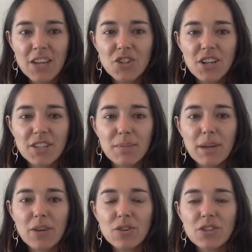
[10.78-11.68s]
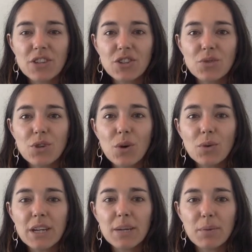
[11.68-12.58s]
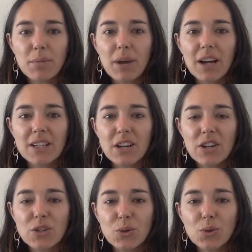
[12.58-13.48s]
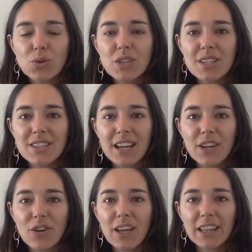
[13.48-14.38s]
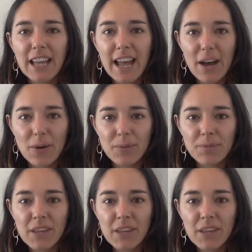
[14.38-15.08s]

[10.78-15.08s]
Jason Baker says you don't need a proprietary tool to design a great layout.